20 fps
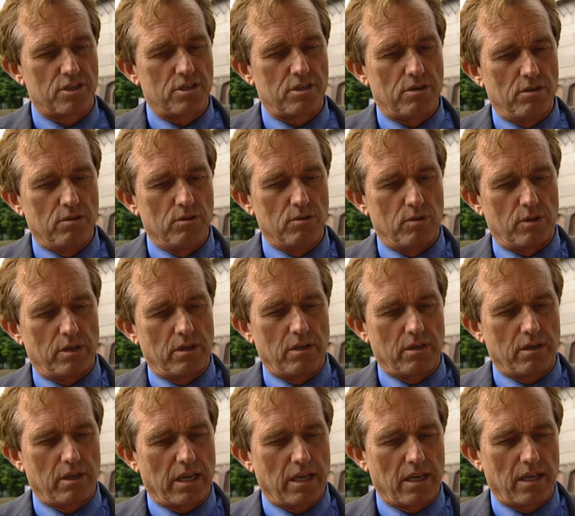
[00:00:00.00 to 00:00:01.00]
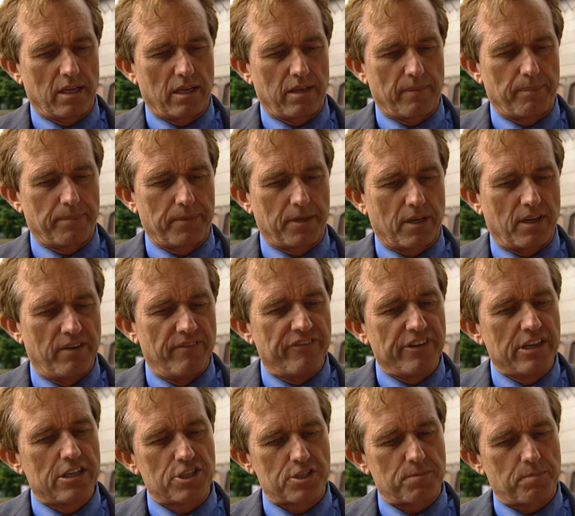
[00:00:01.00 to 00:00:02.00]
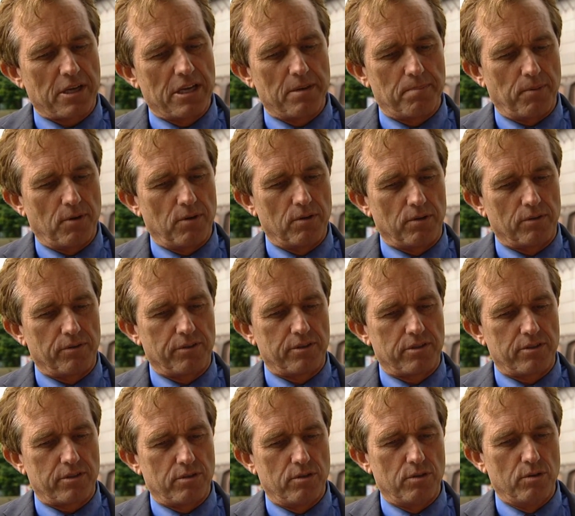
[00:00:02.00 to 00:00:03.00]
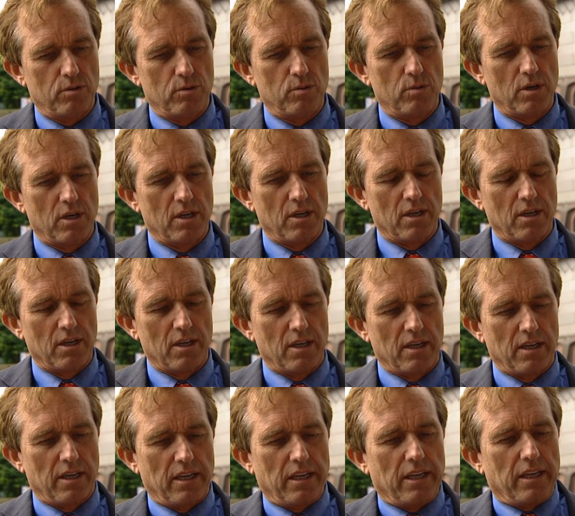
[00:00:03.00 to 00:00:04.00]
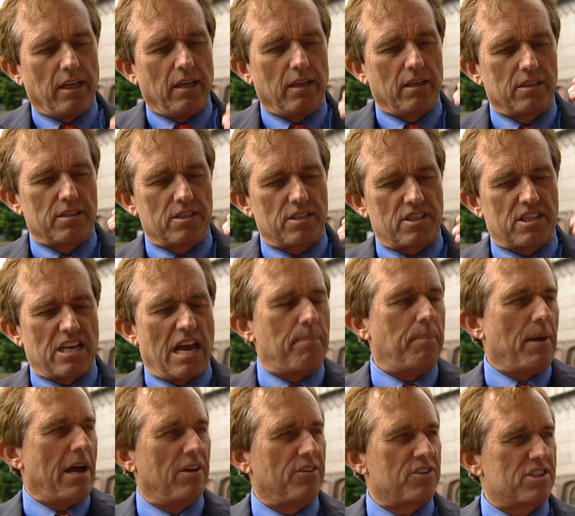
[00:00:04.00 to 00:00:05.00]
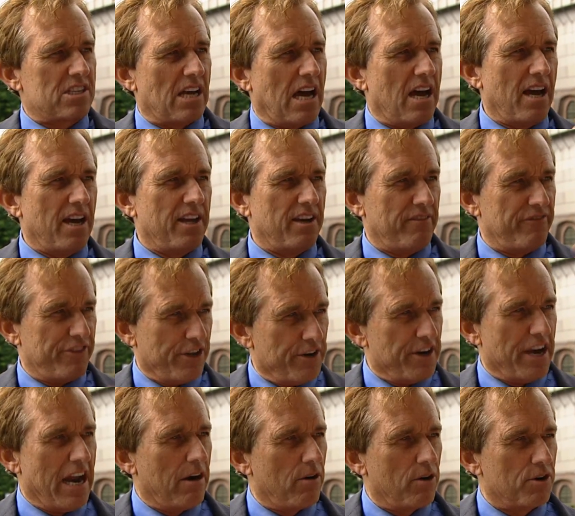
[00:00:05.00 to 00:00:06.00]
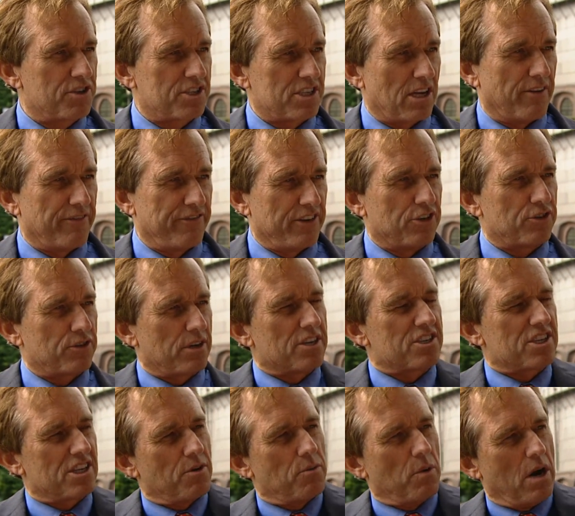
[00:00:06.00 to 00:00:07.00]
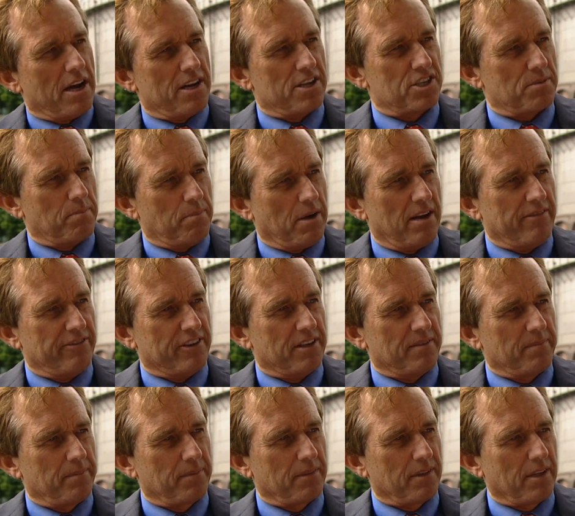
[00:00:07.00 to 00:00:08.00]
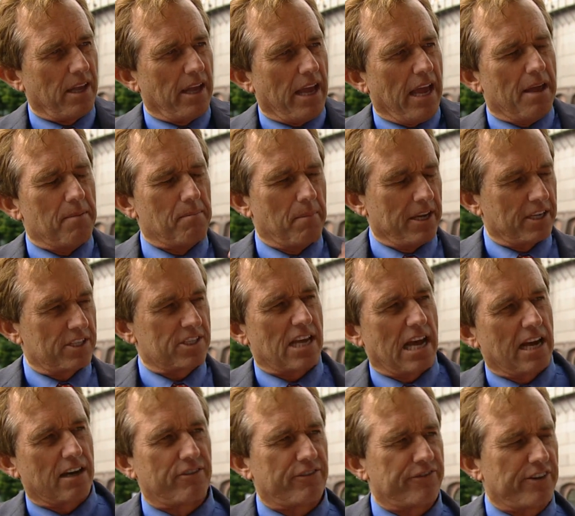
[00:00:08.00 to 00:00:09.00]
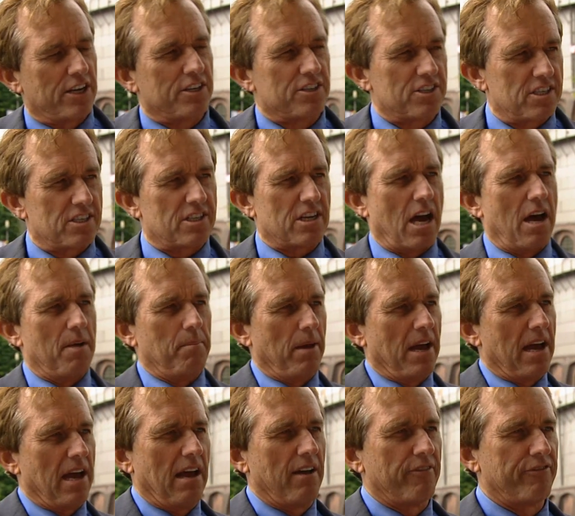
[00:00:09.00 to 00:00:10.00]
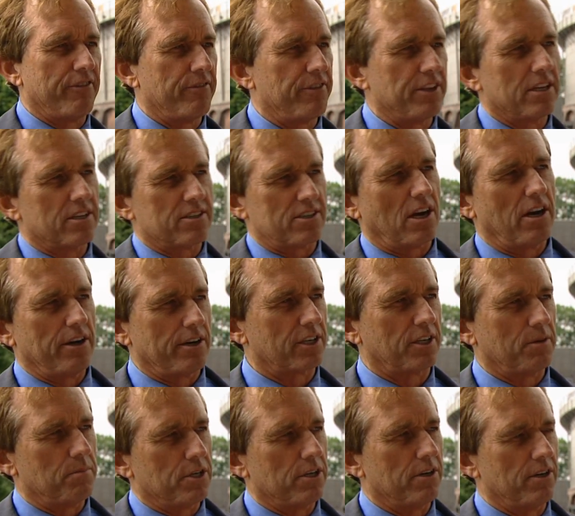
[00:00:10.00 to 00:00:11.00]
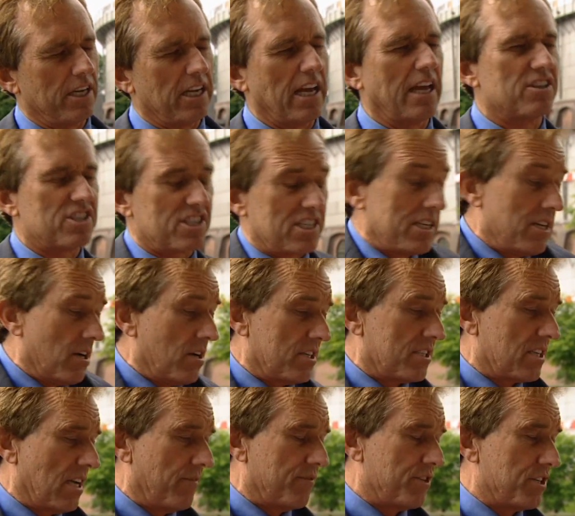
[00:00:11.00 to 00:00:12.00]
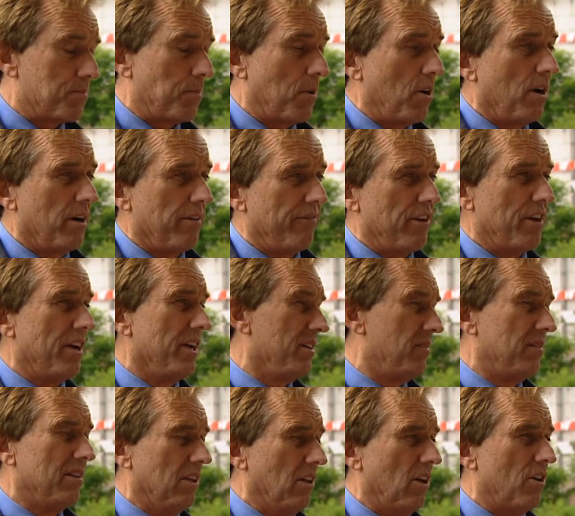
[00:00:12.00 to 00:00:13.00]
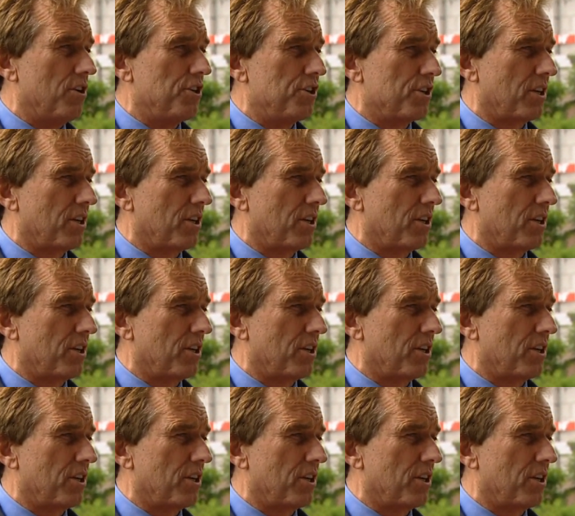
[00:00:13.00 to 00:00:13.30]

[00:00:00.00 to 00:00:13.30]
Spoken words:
to convince people to step outside of their narrow self-interest and rise above it and make sacrifices on behalf of the entire community and see ourselves as part of a larger